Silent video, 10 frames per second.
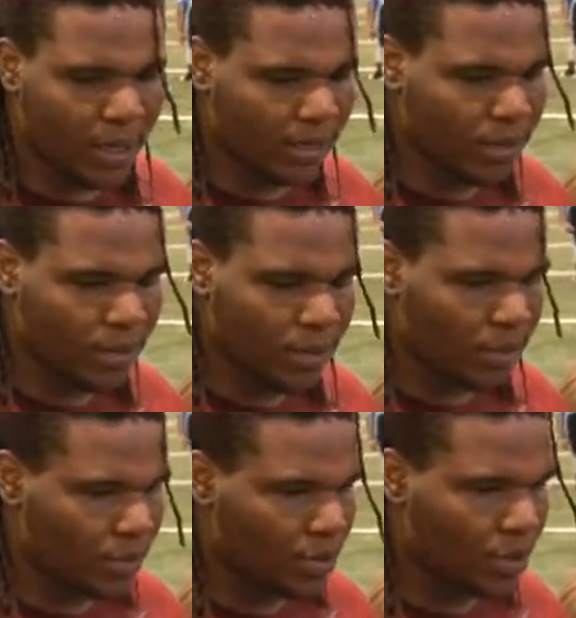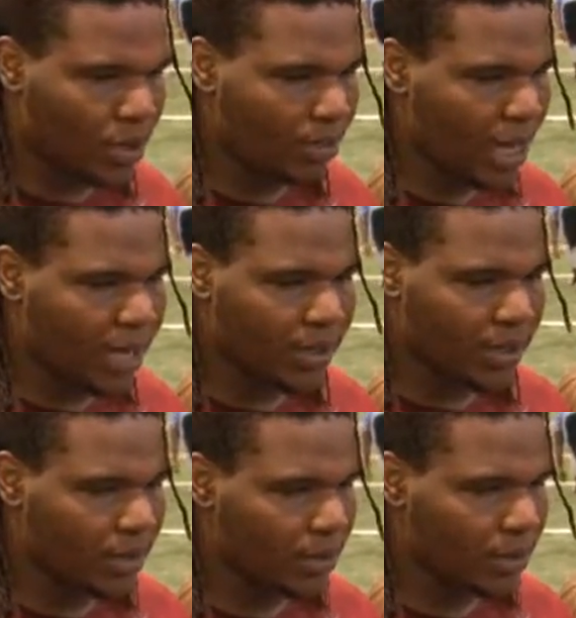And I, you know, showed up light
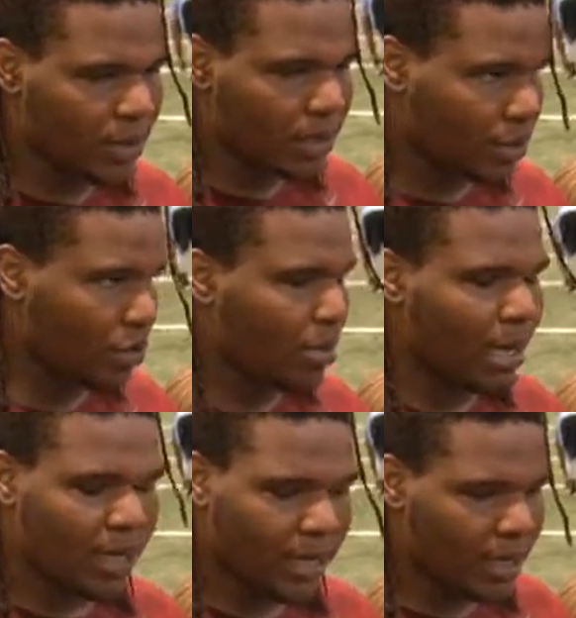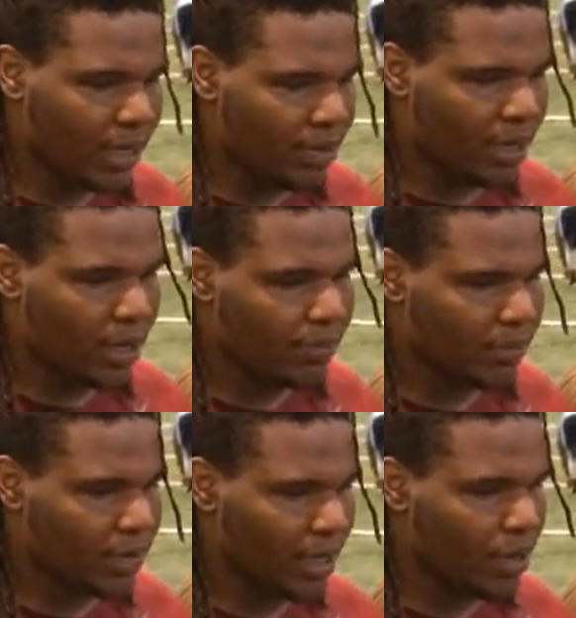and showed up light again. I mean,
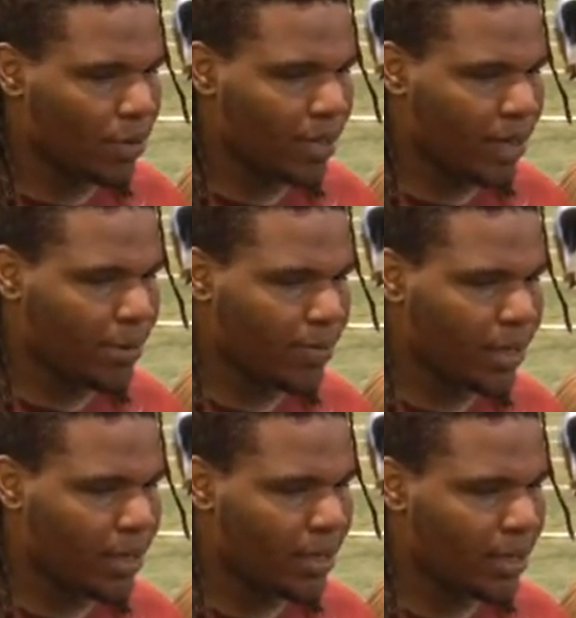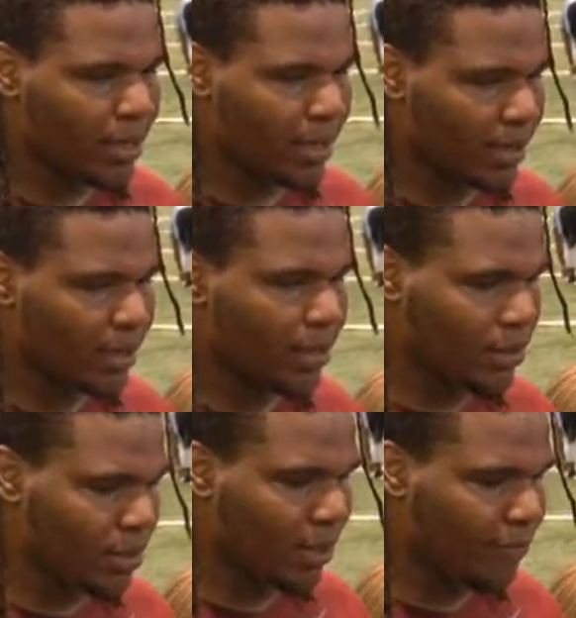they know that I'm committed, and they, you
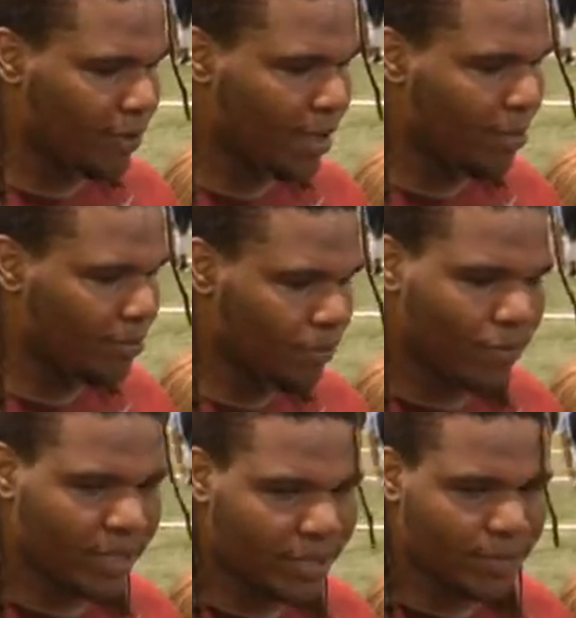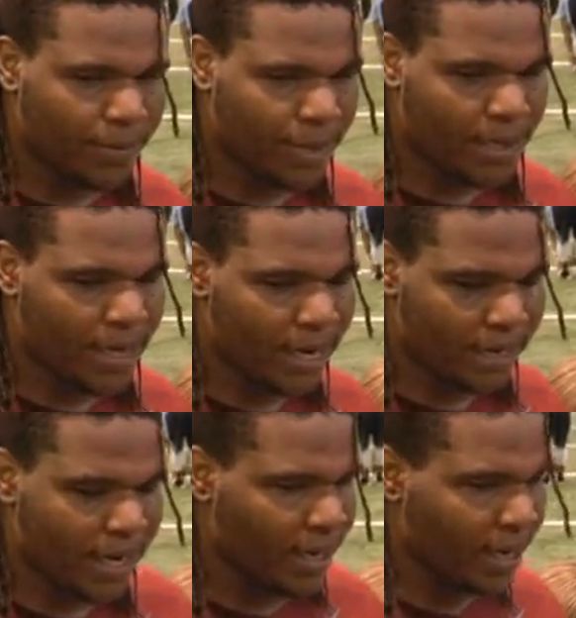know, they feel I'm disciplined and
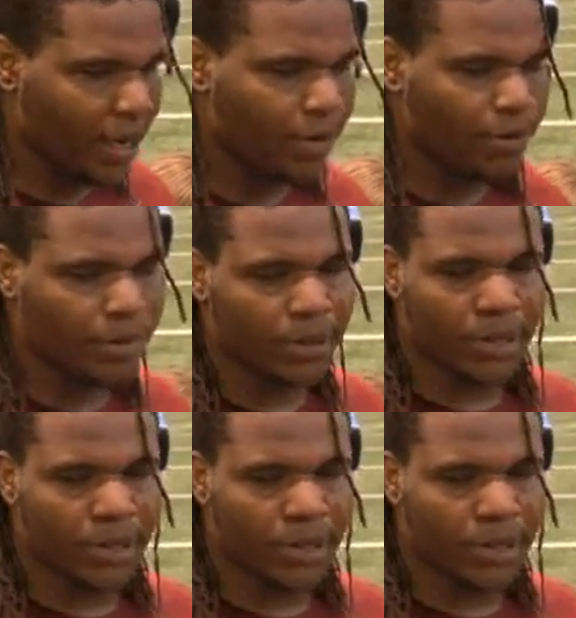that they can count on me.